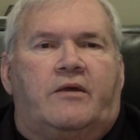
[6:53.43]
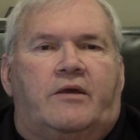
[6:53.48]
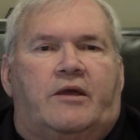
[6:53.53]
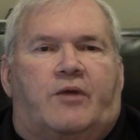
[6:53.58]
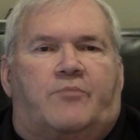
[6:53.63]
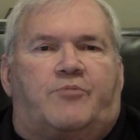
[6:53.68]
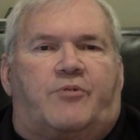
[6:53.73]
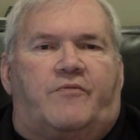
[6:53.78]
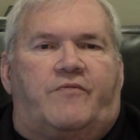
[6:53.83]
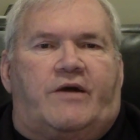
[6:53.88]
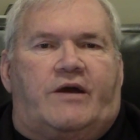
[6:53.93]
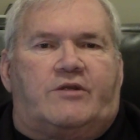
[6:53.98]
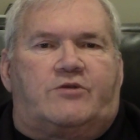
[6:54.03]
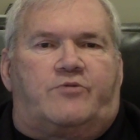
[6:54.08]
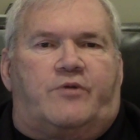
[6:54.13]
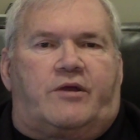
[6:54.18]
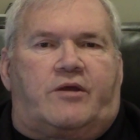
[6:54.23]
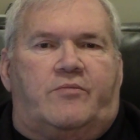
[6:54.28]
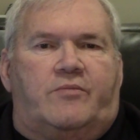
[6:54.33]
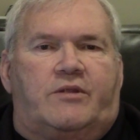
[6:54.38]
It provides
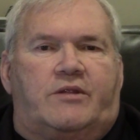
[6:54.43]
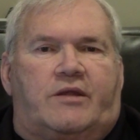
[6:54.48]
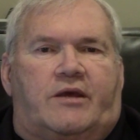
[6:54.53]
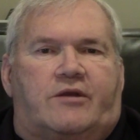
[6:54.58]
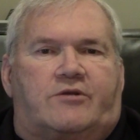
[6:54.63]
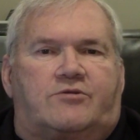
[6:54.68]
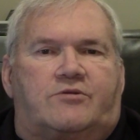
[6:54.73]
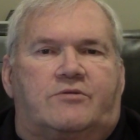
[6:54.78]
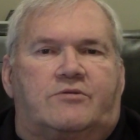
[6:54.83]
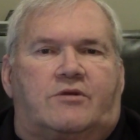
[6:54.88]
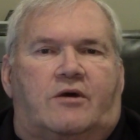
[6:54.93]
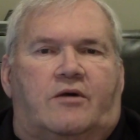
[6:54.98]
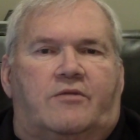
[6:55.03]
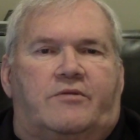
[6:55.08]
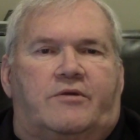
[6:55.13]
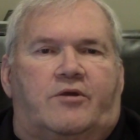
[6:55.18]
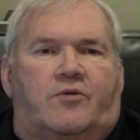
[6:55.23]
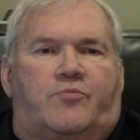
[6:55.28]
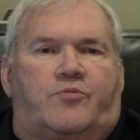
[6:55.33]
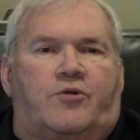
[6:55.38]
recommendations on
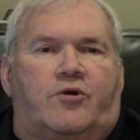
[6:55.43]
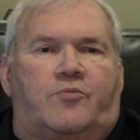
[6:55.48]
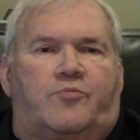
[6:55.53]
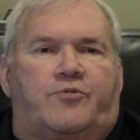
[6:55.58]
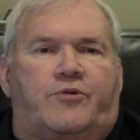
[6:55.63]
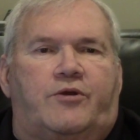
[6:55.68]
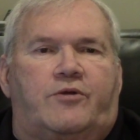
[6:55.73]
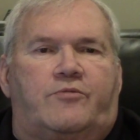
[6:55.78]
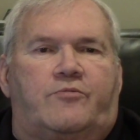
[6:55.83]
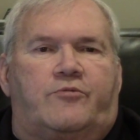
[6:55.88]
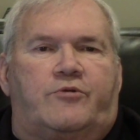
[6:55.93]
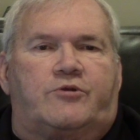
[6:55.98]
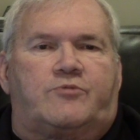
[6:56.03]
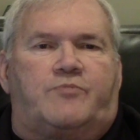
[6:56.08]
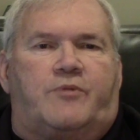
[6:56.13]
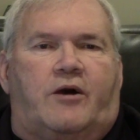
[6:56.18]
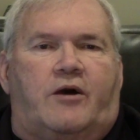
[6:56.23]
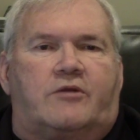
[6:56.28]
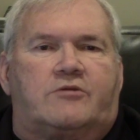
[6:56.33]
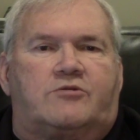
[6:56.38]
the appropriate
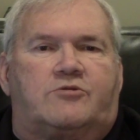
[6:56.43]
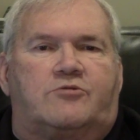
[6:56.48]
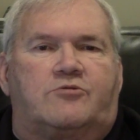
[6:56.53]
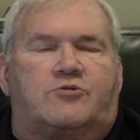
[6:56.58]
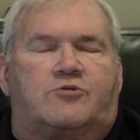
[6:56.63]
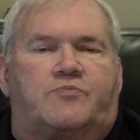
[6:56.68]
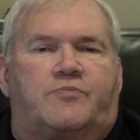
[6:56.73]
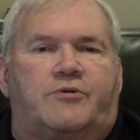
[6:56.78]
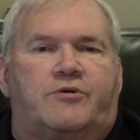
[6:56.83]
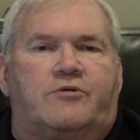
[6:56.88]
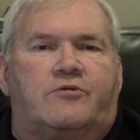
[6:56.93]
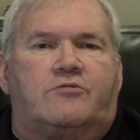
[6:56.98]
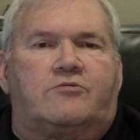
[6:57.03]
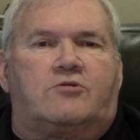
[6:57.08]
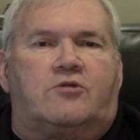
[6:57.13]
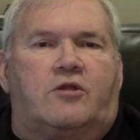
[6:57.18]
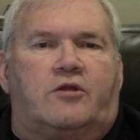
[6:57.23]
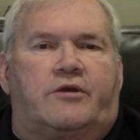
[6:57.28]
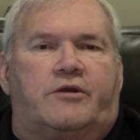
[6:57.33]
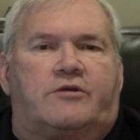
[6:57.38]
response to
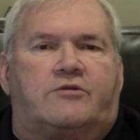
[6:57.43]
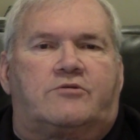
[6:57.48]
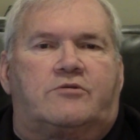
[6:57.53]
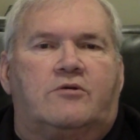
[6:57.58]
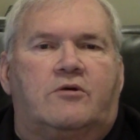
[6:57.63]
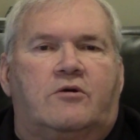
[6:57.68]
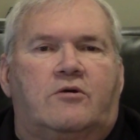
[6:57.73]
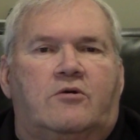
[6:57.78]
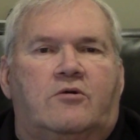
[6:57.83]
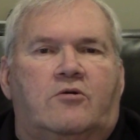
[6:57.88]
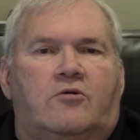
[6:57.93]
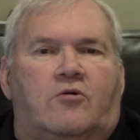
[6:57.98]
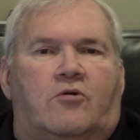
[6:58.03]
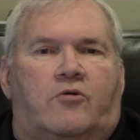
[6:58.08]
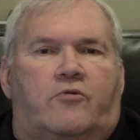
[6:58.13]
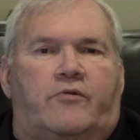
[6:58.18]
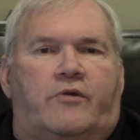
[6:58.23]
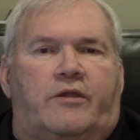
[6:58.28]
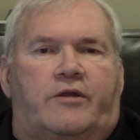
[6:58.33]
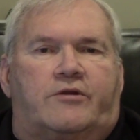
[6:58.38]
spills, leaks,
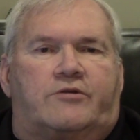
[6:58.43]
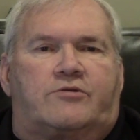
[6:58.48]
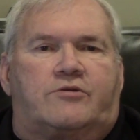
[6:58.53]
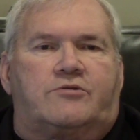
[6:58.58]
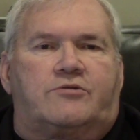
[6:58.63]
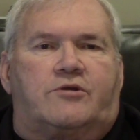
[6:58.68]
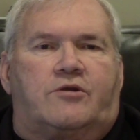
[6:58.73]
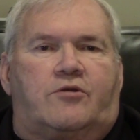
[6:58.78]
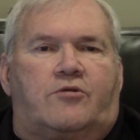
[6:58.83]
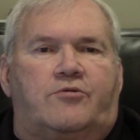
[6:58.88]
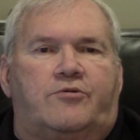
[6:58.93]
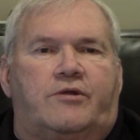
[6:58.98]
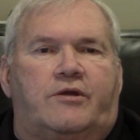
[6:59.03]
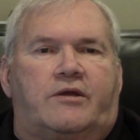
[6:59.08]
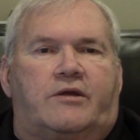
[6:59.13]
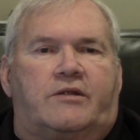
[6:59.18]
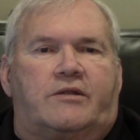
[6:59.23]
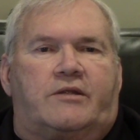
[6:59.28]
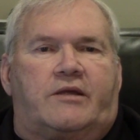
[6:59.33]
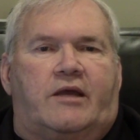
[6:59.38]
or releases, including
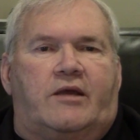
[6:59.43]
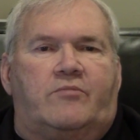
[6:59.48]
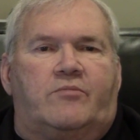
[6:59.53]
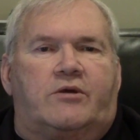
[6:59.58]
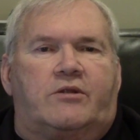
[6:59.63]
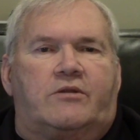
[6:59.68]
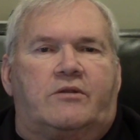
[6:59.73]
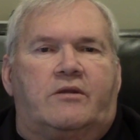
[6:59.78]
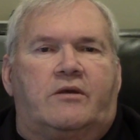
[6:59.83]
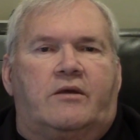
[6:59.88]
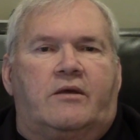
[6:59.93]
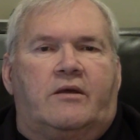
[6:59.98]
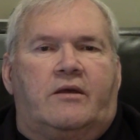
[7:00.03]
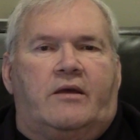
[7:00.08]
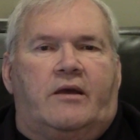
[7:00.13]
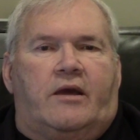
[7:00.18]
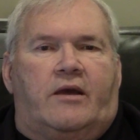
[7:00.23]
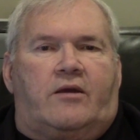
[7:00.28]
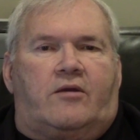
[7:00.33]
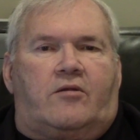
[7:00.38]
containment
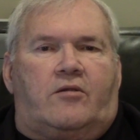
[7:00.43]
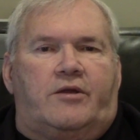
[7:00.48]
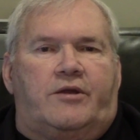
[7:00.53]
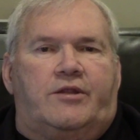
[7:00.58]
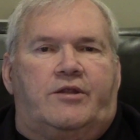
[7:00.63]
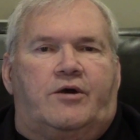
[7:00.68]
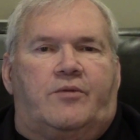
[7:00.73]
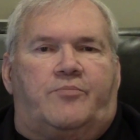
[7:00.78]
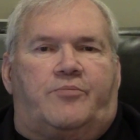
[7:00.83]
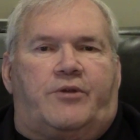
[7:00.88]
and cleanup